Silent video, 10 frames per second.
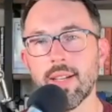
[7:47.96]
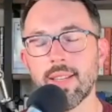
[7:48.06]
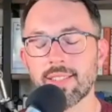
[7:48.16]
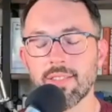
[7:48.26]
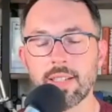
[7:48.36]

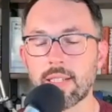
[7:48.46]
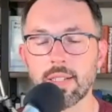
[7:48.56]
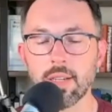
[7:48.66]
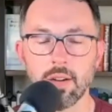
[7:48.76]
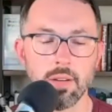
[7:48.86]
crazy.
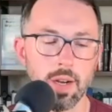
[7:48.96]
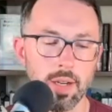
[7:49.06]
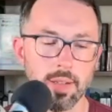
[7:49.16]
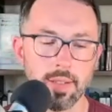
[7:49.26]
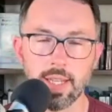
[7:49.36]
No,
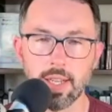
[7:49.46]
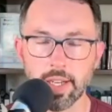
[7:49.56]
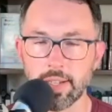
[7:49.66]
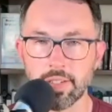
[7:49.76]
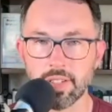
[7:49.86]

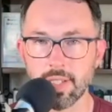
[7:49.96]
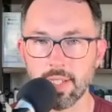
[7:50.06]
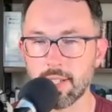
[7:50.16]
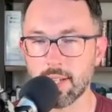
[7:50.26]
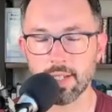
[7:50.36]
DHA. You just
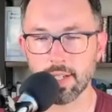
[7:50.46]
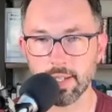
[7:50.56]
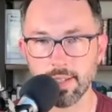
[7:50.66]
need DHA.